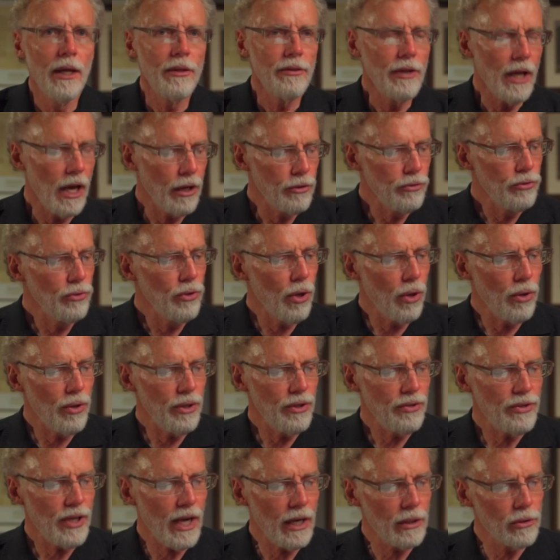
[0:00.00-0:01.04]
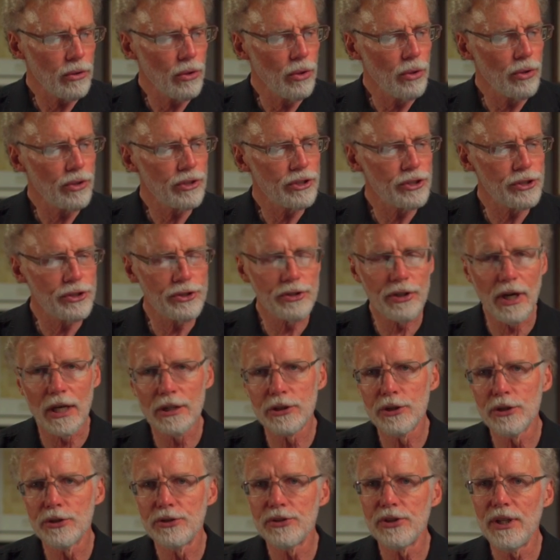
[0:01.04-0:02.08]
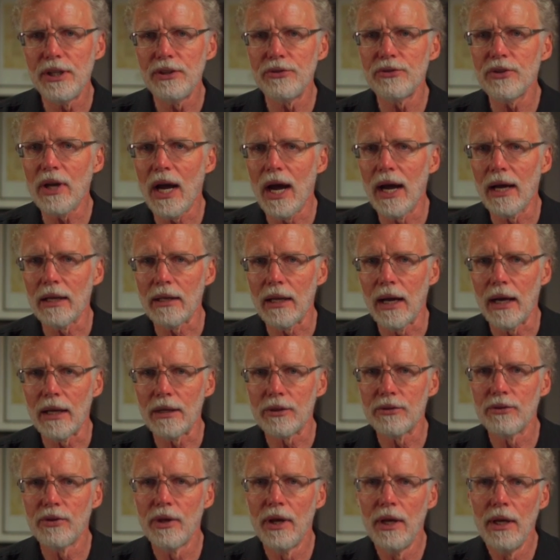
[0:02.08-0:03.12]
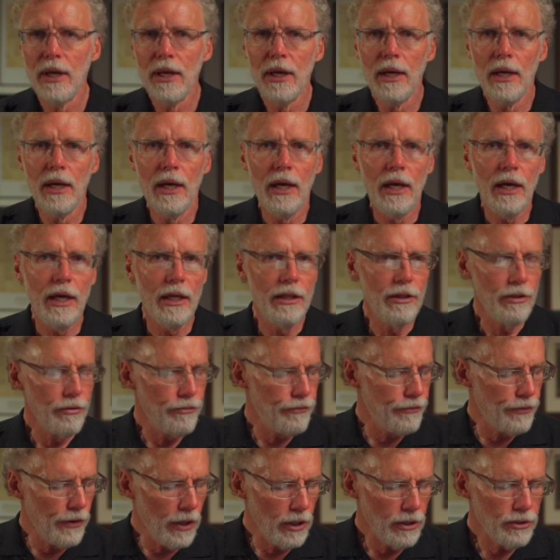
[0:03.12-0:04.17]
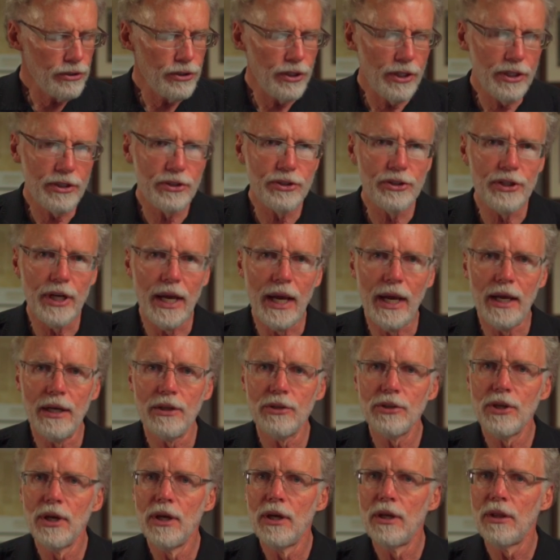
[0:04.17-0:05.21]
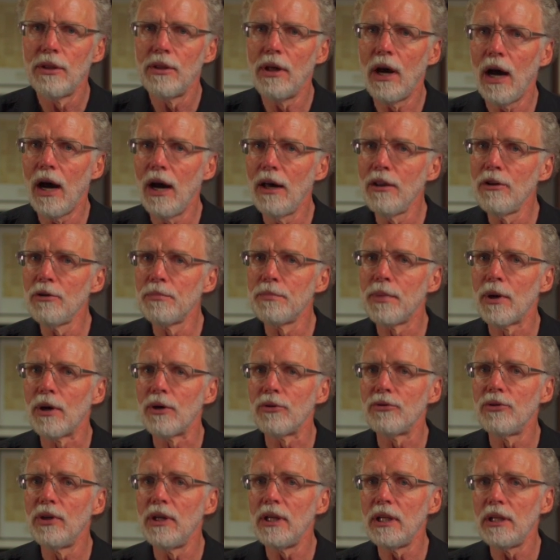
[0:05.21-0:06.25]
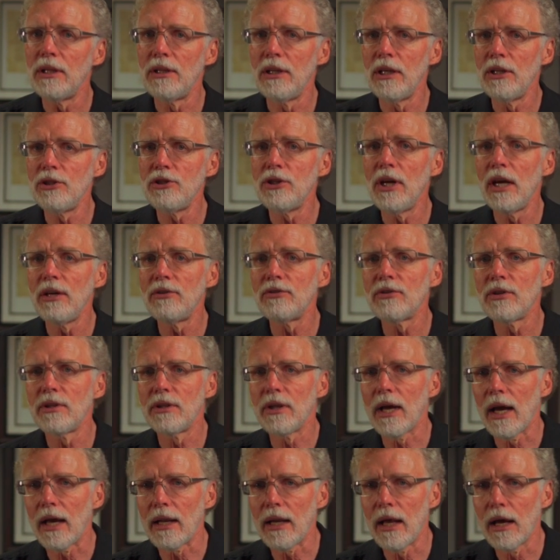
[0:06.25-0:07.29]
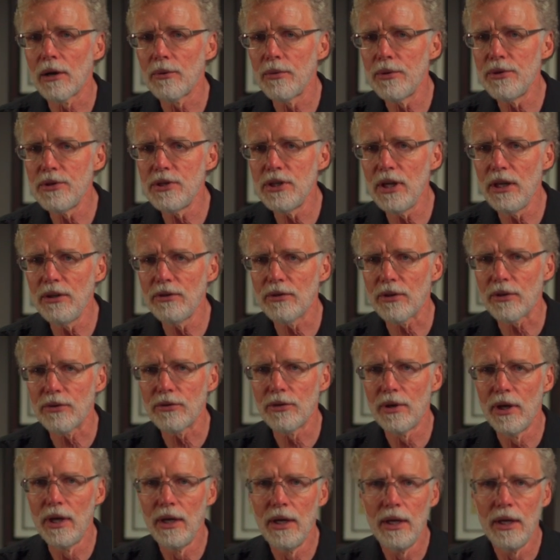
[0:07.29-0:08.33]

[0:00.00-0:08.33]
Now notice how Luke structures these dialogues. In the first exchange, the other person initiates the dialogue with Jesus.